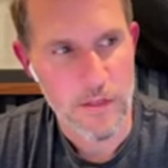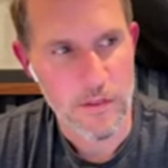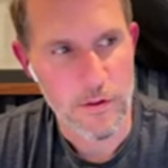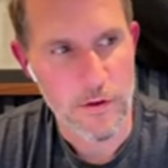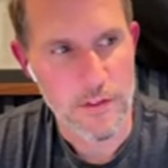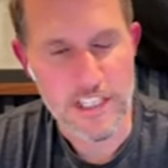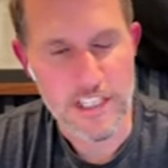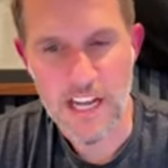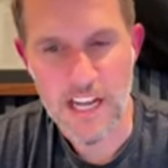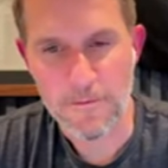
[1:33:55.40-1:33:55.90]

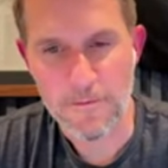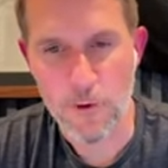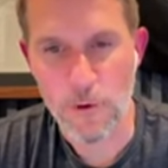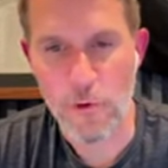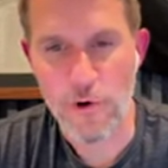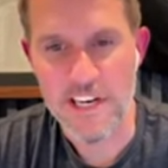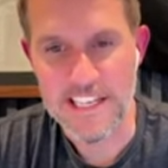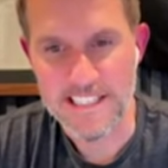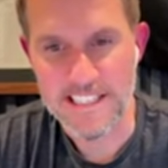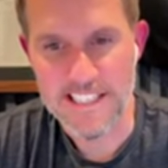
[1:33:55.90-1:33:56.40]
there's a lot of
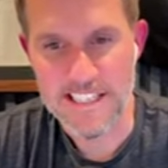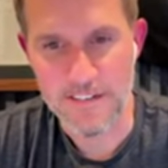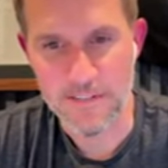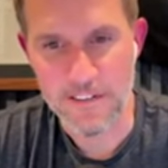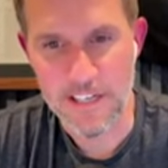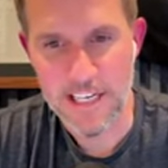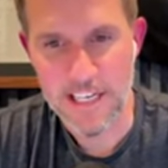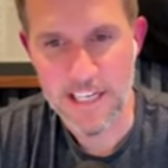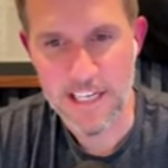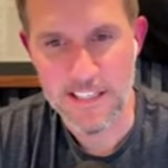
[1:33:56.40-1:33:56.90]

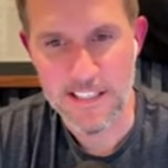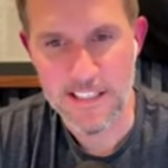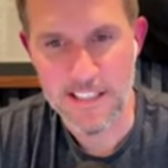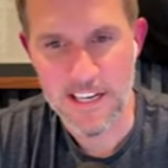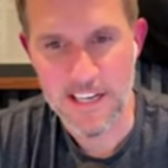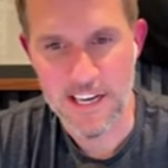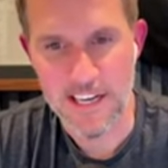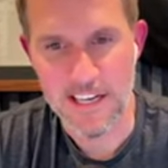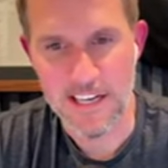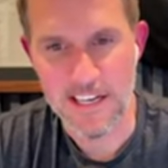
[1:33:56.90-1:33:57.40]
creativity
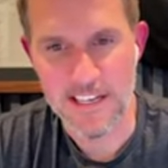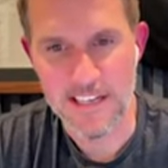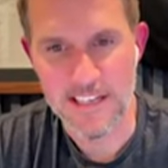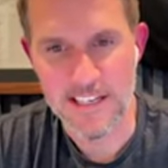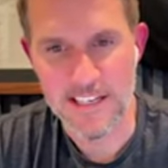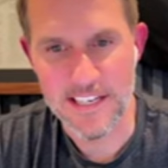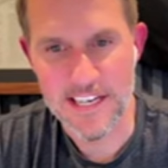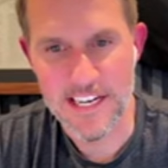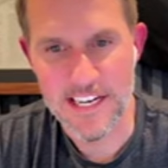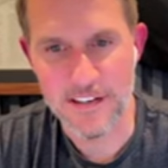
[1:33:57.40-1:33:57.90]

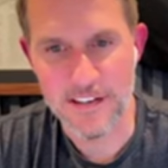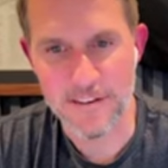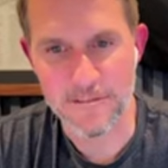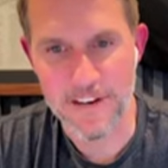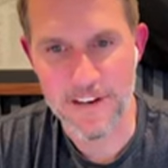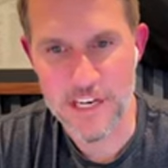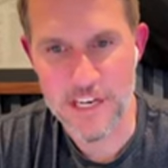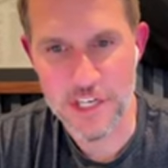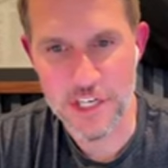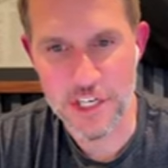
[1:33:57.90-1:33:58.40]
and
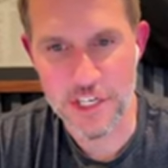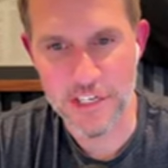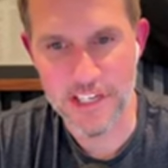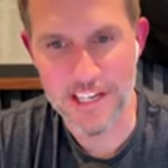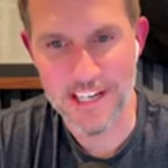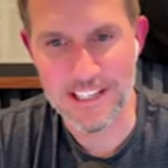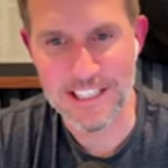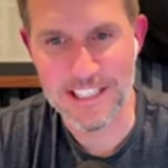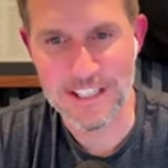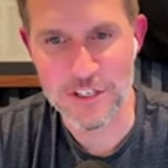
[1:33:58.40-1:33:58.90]

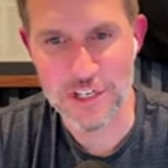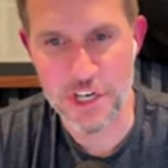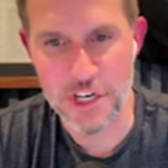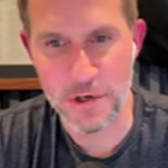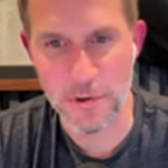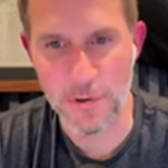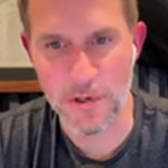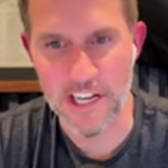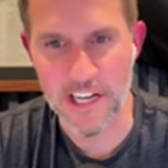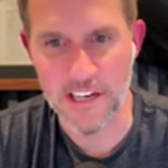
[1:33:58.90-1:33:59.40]
innovation and
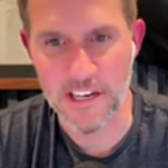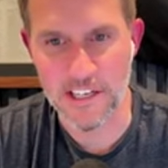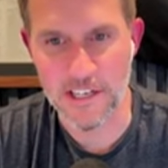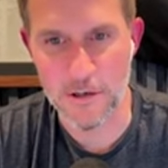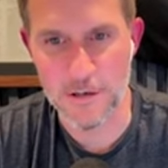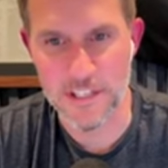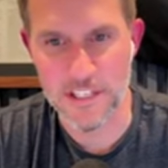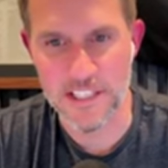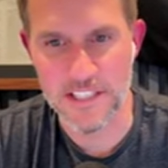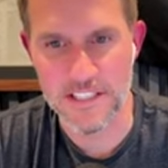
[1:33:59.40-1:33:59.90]
ingenuity that
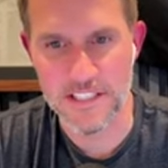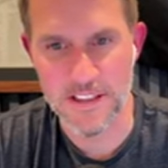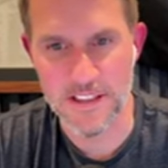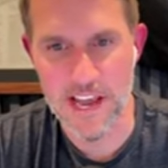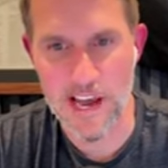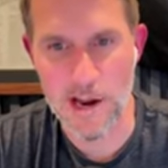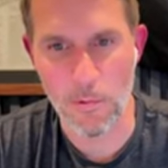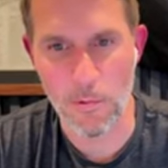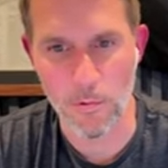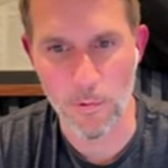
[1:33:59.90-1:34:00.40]
goes into
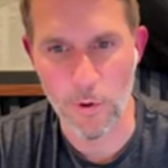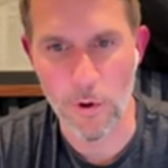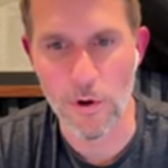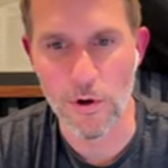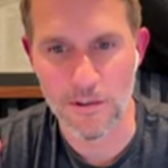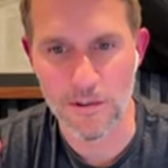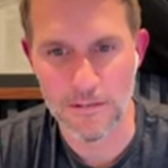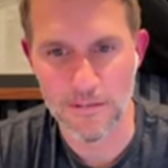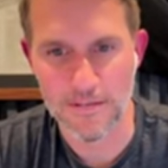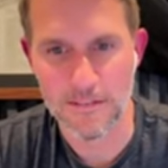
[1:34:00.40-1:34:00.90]
that
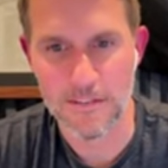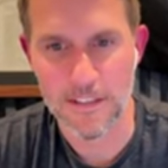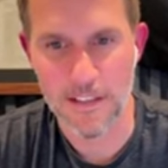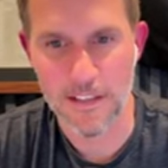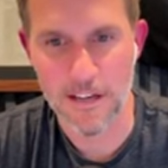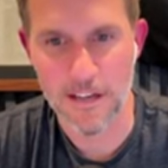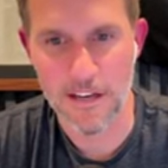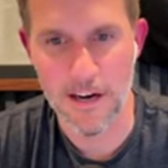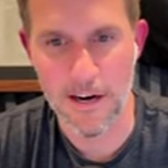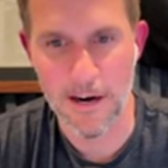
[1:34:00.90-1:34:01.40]
role.
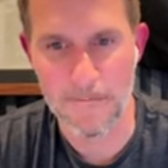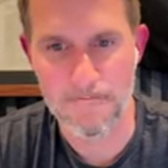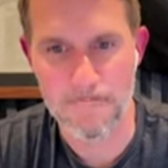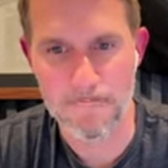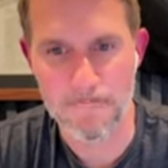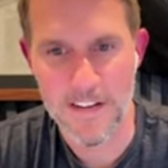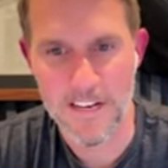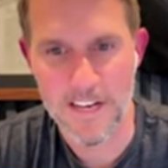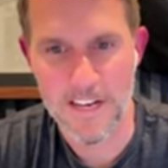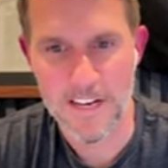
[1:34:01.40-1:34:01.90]
Mm-hmm. Um,